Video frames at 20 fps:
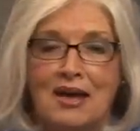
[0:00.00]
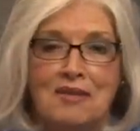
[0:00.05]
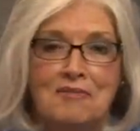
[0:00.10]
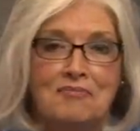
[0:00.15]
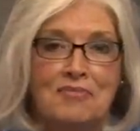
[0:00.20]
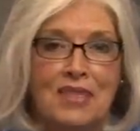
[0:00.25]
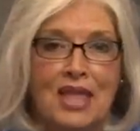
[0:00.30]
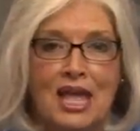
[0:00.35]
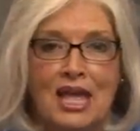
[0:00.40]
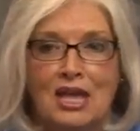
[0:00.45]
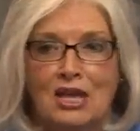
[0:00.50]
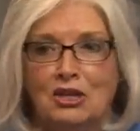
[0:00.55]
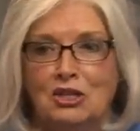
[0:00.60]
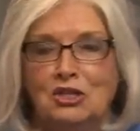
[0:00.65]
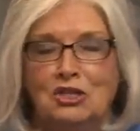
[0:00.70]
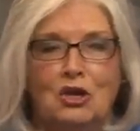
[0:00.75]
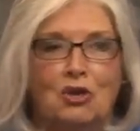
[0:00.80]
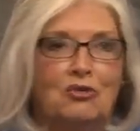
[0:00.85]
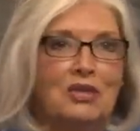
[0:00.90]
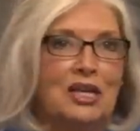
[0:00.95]
um,
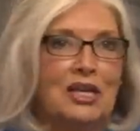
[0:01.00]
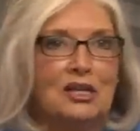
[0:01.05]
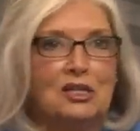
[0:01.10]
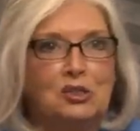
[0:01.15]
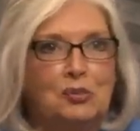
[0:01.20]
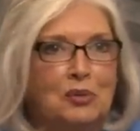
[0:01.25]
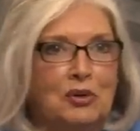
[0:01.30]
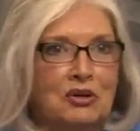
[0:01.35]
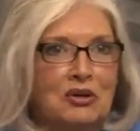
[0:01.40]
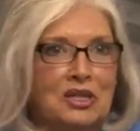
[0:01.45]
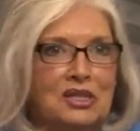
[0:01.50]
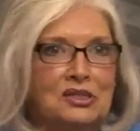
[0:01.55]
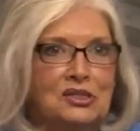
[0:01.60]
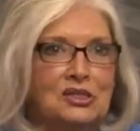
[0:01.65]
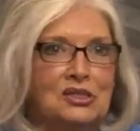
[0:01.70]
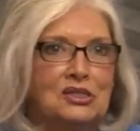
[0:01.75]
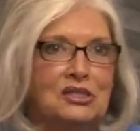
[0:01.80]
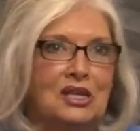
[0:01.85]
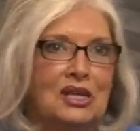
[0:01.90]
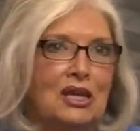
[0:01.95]
you know, the
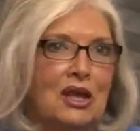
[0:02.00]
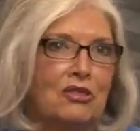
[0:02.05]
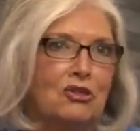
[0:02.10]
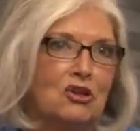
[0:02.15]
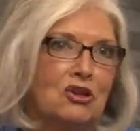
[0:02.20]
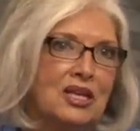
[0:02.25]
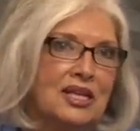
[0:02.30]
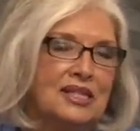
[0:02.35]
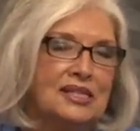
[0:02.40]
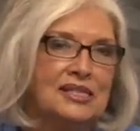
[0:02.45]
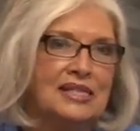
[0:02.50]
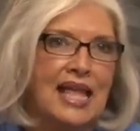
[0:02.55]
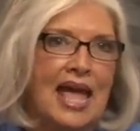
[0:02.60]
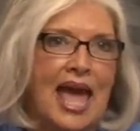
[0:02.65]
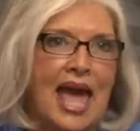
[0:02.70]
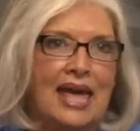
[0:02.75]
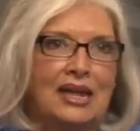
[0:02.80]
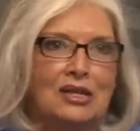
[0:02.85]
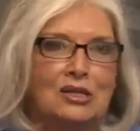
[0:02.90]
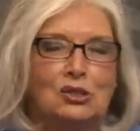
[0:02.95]
experiences that other kids
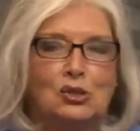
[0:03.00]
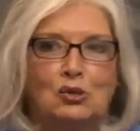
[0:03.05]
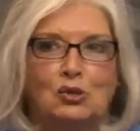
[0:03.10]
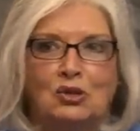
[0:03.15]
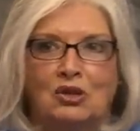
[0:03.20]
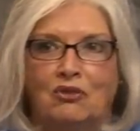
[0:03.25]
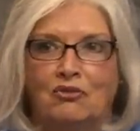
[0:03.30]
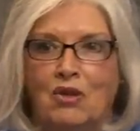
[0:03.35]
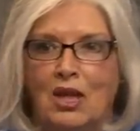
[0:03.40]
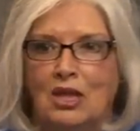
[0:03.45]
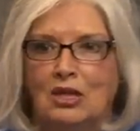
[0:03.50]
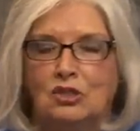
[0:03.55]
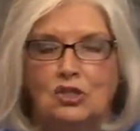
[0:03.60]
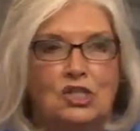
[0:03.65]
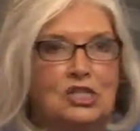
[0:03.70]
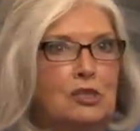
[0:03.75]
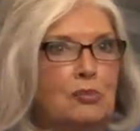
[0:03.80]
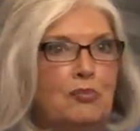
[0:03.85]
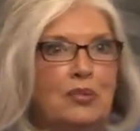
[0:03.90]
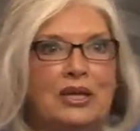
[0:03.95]
had and sort of
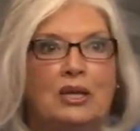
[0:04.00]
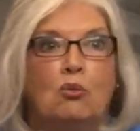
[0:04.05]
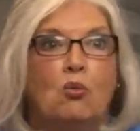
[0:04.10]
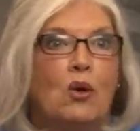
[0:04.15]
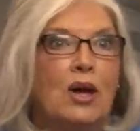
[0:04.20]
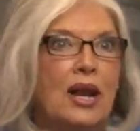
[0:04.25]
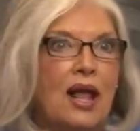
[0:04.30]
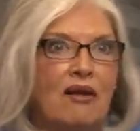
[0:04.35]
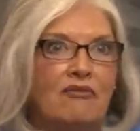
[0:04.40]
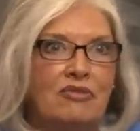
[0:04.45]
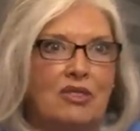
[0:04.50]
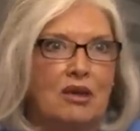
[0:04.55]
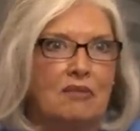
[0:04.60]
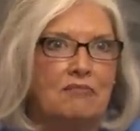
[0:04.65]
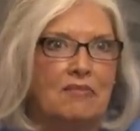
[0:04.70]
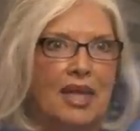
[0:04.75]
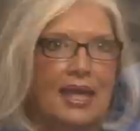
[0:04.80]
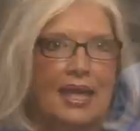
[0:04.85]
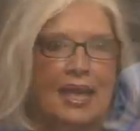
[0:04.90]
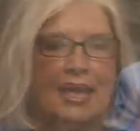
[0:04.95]
just be one of them.